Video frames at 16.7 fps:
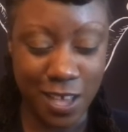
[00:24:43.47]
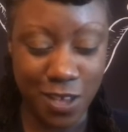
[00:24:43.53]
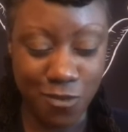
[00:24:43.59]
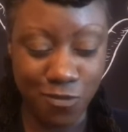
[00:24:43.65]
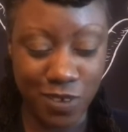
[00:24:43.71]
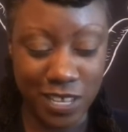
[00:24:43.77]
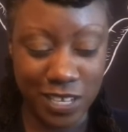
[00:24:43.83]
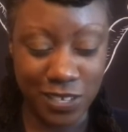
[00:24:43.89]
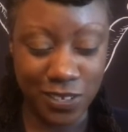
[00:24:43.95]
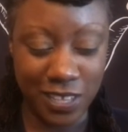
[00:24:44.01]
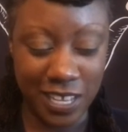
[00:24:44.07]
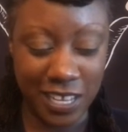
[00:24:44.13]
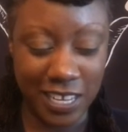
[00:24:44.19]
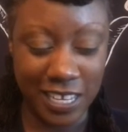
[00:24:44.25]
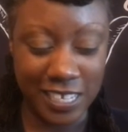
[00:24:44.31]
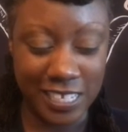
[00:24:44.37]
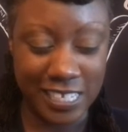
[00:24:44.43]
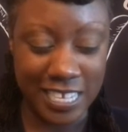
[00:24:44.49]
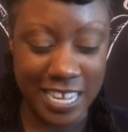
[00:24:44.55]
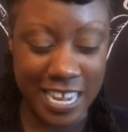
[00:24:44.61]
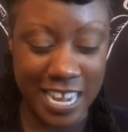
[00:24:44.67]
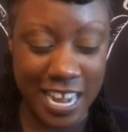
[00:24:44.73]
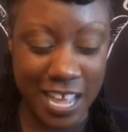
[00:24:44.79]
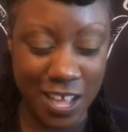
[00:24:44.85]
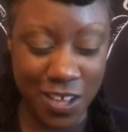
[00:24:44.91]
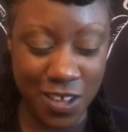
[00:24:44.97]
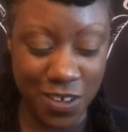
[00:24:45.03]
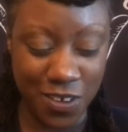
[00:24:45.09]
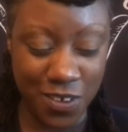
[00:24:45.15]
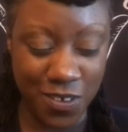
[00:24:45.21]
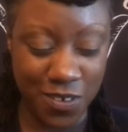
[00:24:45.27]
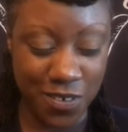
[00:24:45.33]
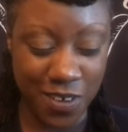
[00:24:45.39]
what do they need to
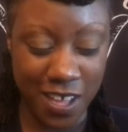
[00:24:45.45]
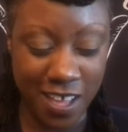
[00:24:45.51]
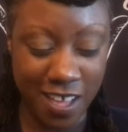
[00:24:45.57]
know